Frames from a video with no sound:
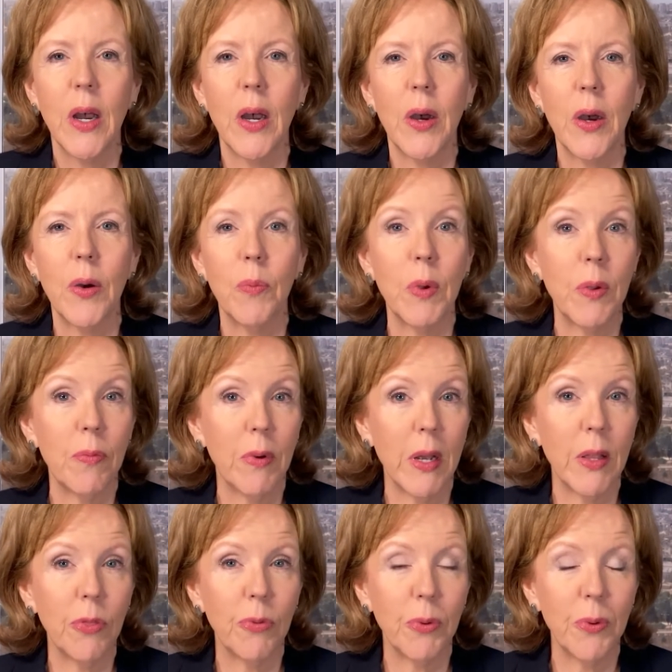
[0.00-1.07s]
We
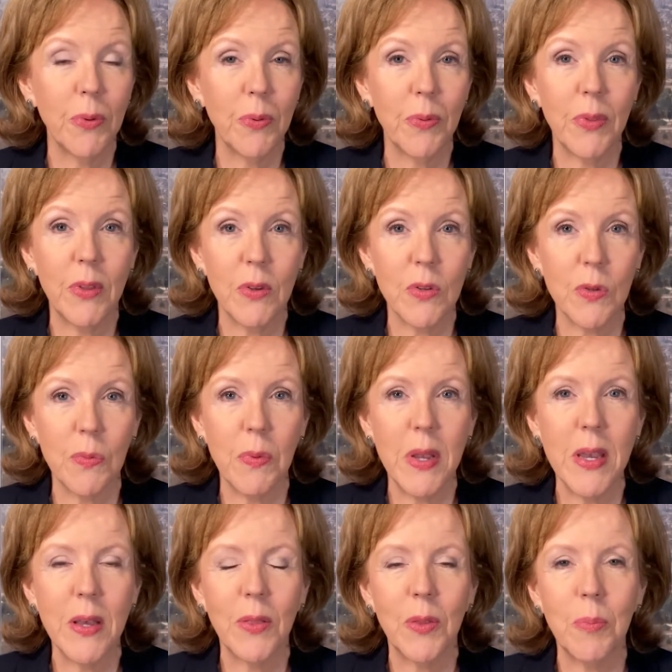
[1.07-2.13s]
read through this
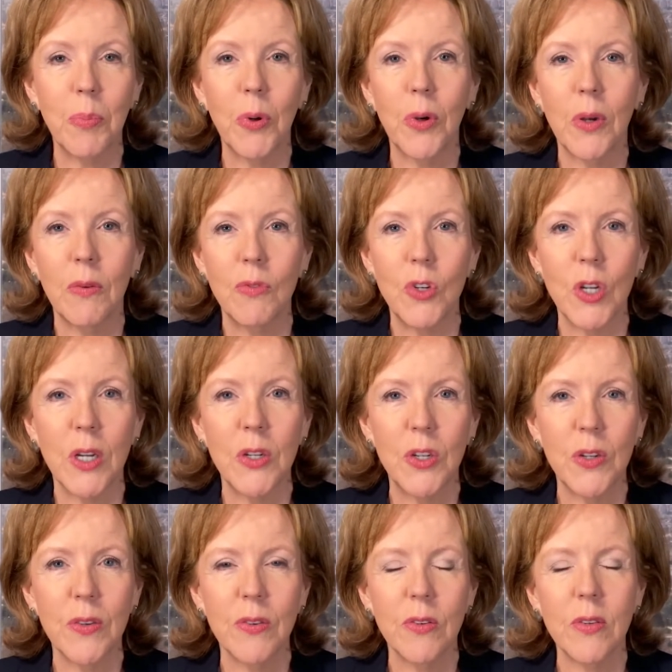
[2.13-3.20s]
week the book of
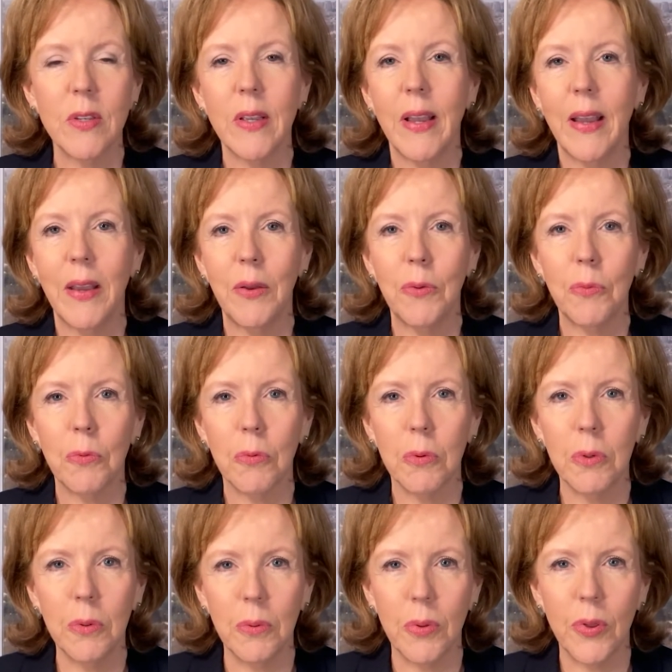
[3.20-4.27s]
Judges and
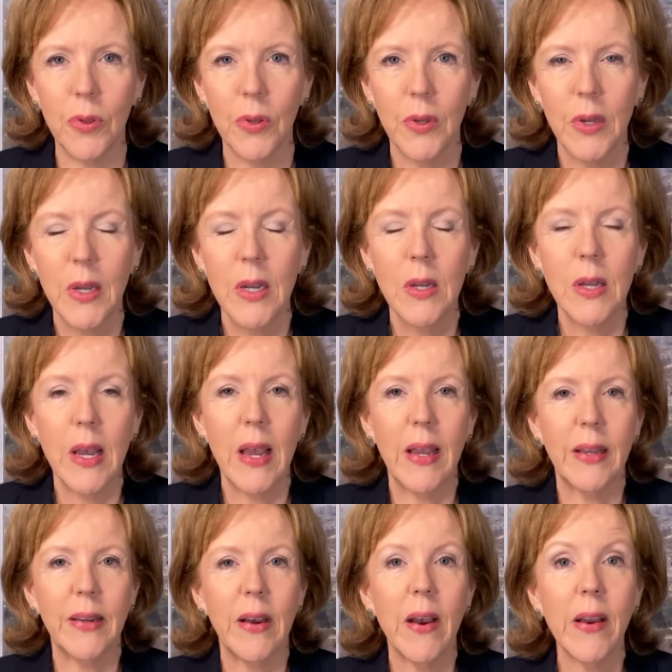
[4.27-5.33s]
Ruth,
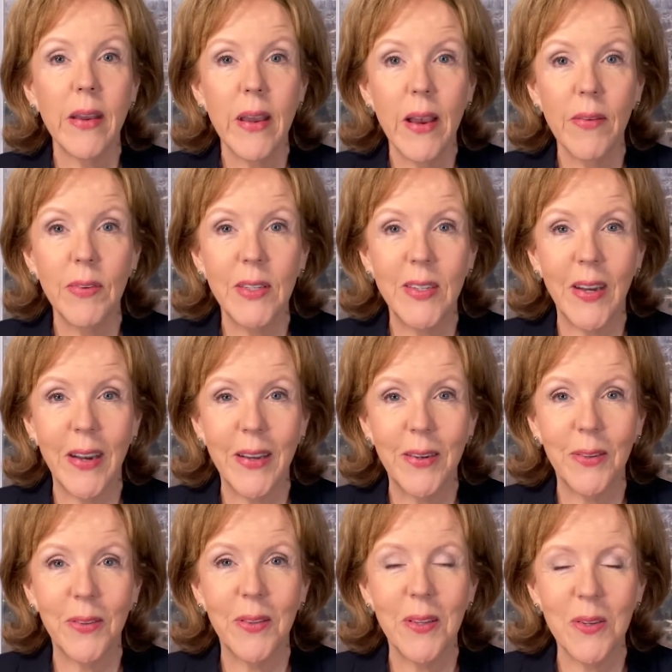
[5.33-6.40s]
and I have
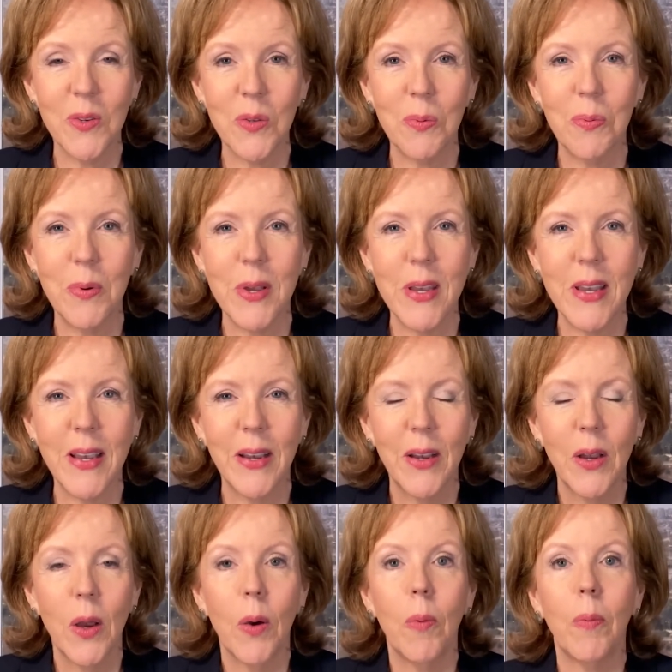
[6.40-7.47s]
entitled this week,
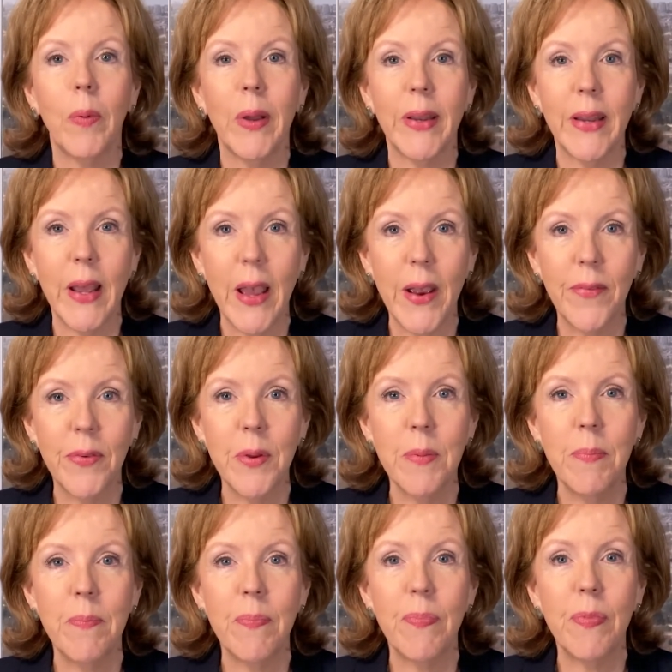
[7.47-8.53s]
When
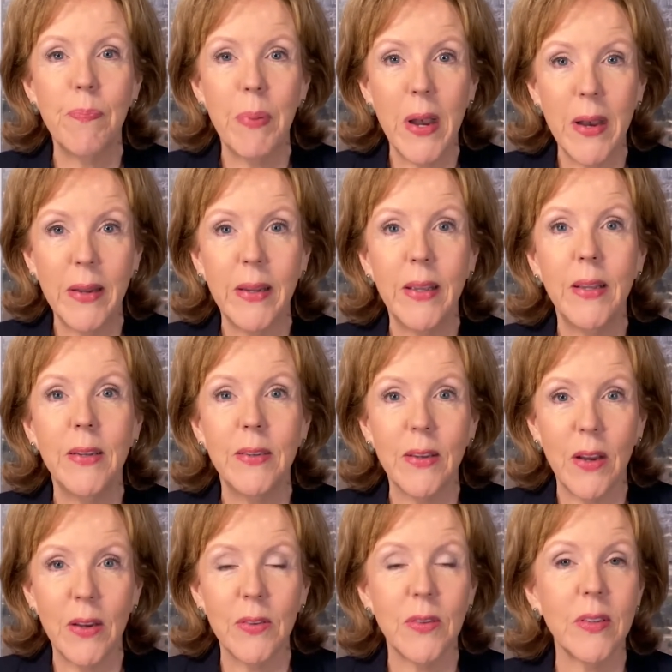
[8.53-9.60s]
Everybody
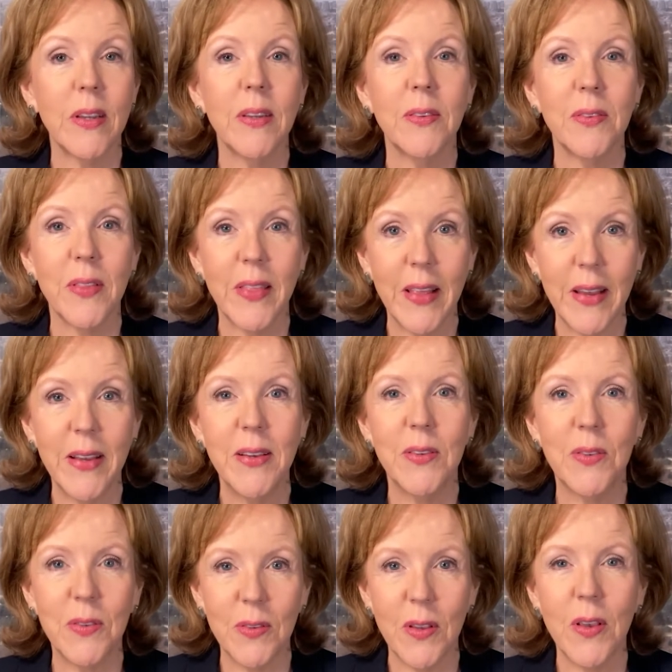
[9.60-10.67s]
Does as They
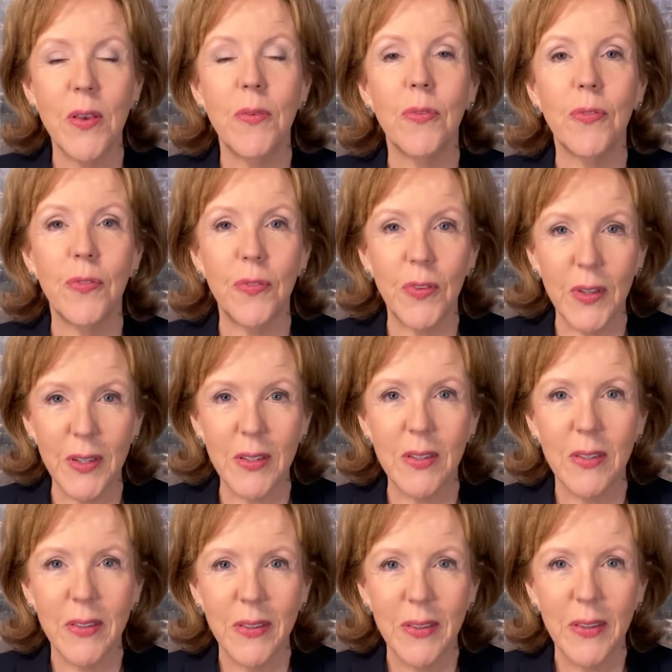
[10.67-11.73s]
See
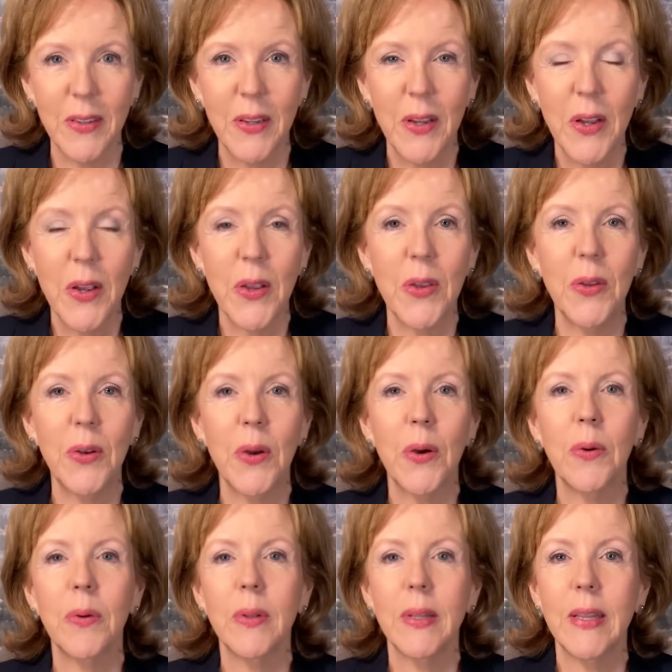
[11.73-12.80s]
Fit. You
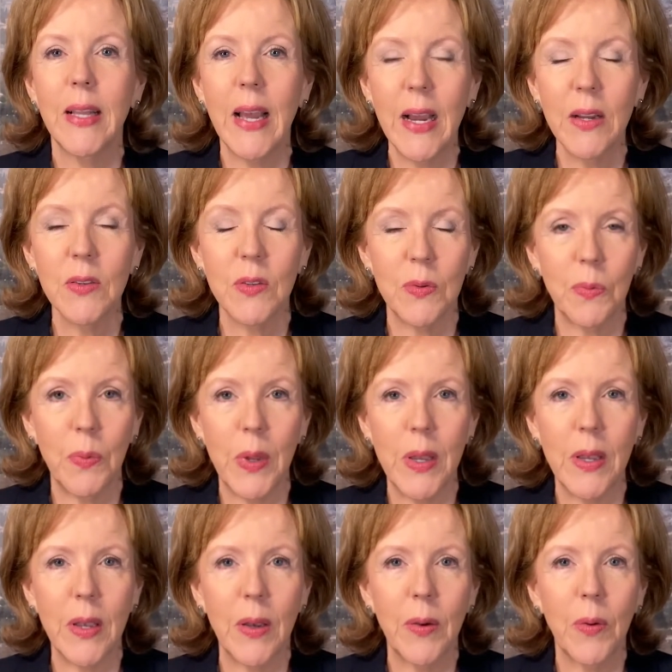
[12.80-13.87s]
know, last
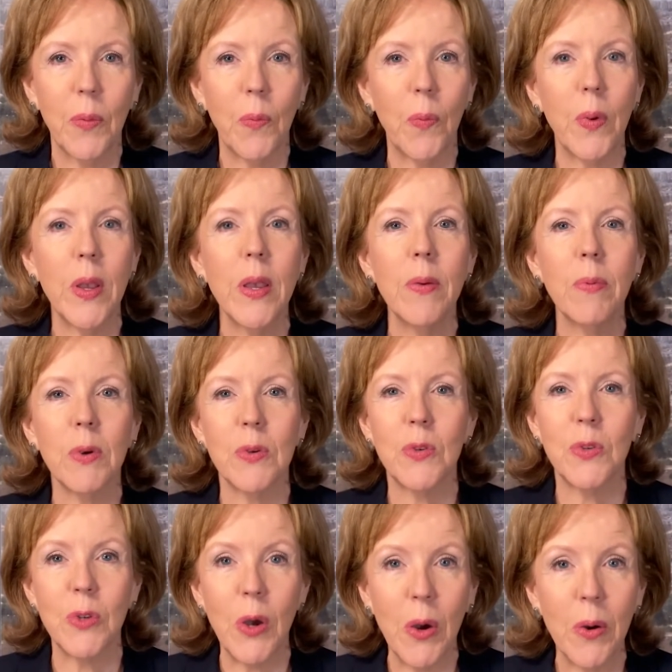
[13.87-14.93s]
week we were so